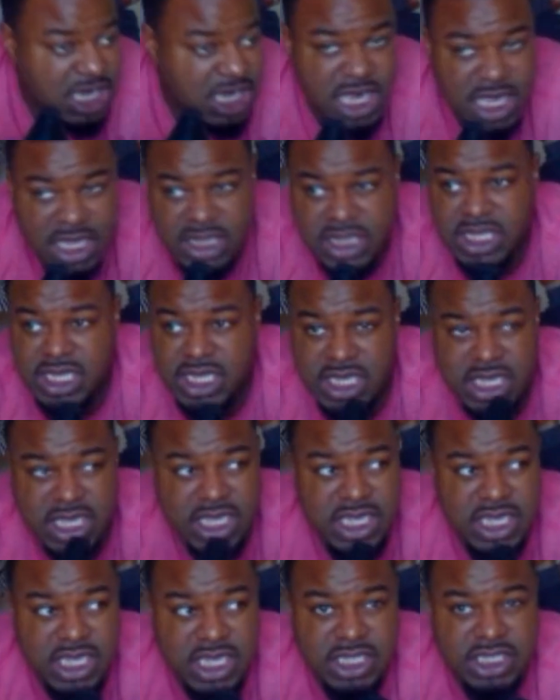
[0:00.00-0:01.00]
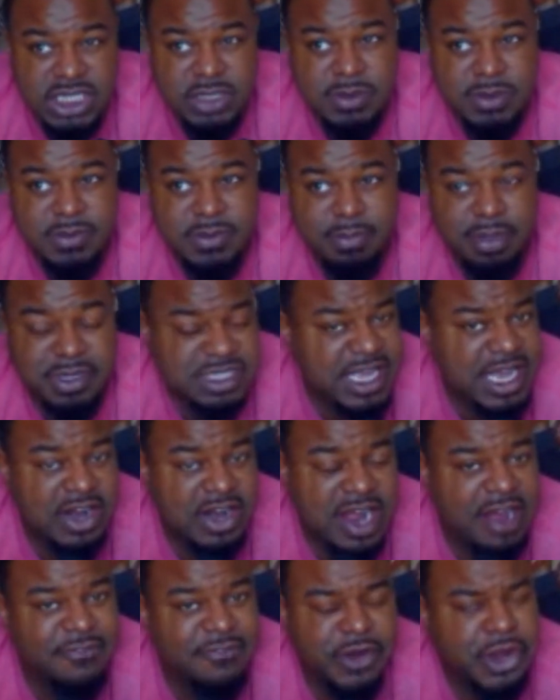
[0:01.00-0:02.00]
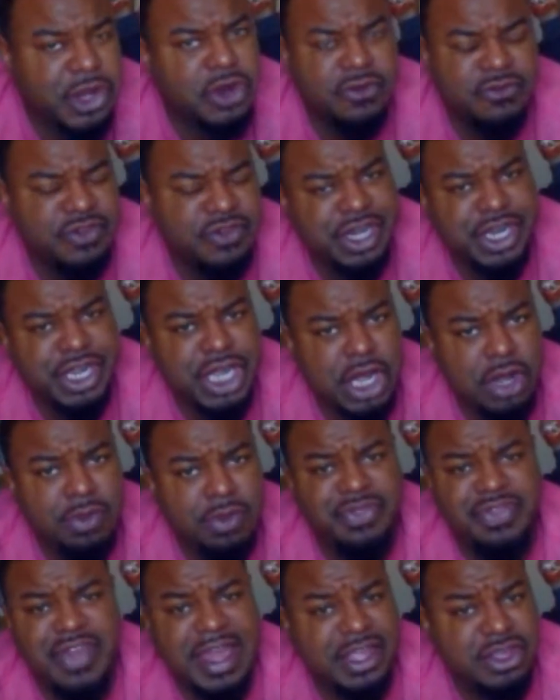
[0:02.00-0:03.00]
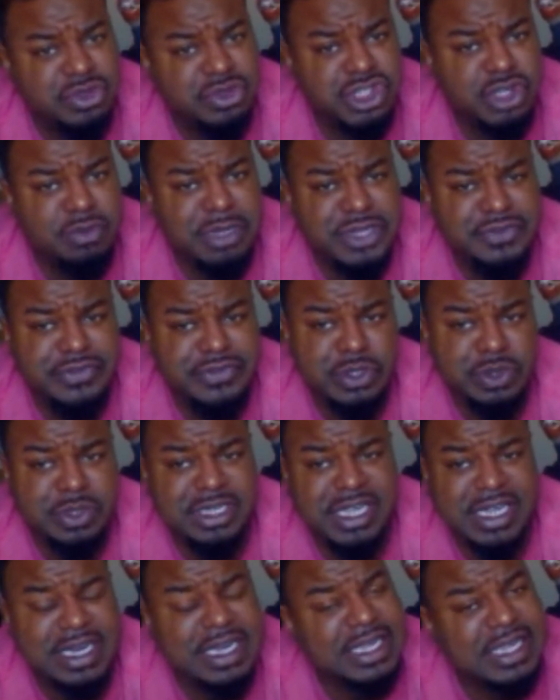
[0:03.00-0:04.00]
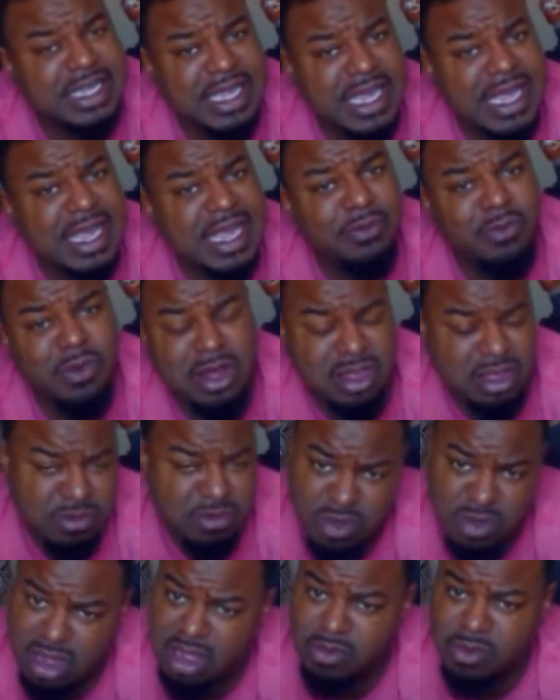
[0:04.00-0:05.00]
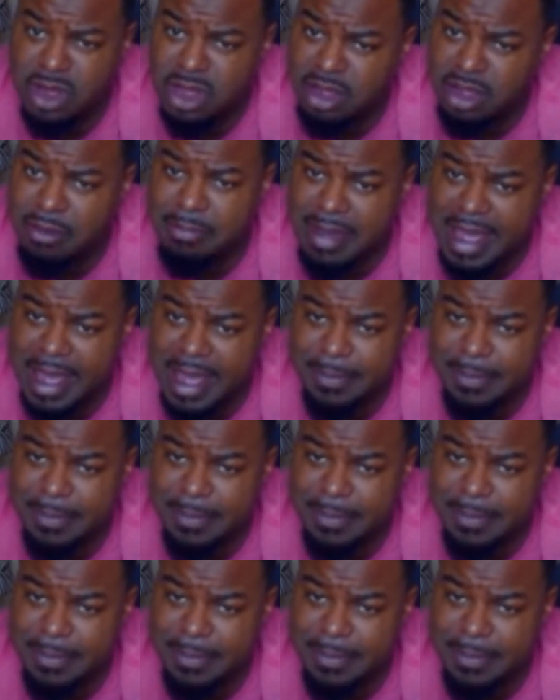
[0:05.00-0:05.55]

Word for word: the potato alfredo video thank you so much for tuning in again and welcome welcome welcome back